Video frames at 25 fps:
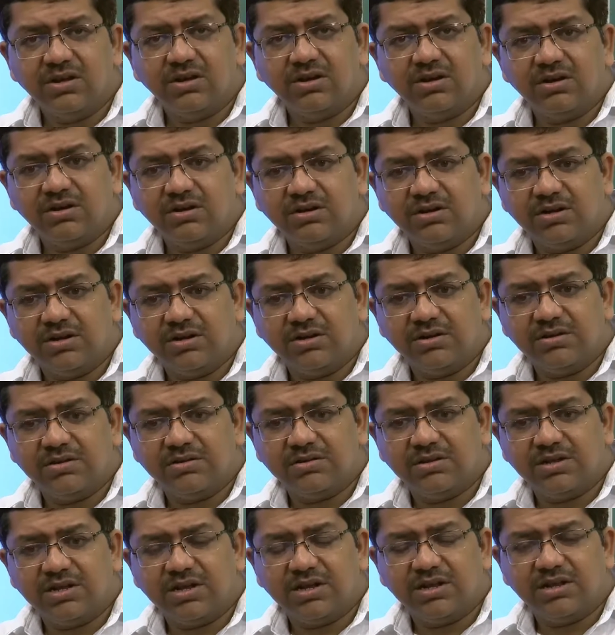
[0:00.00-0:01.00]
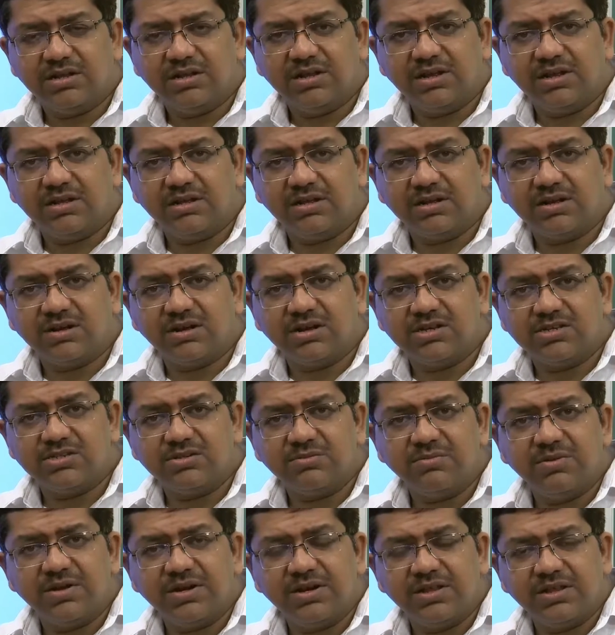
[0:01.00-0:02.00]
the
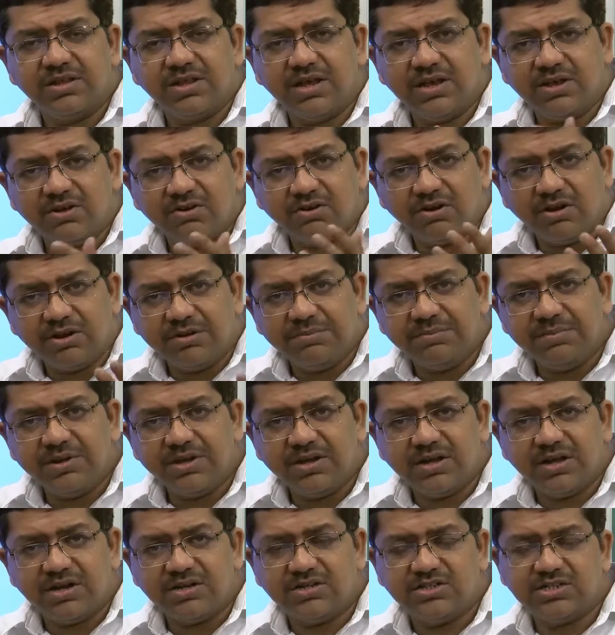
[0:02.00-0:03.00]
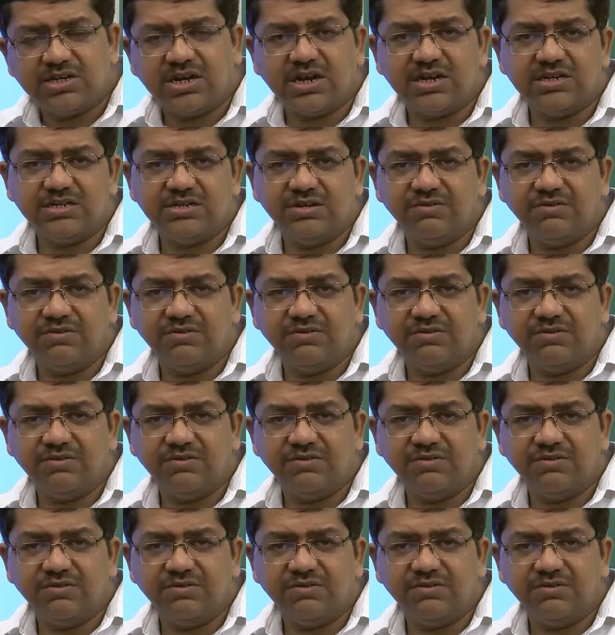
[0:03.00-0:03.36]
customer in the economy are charged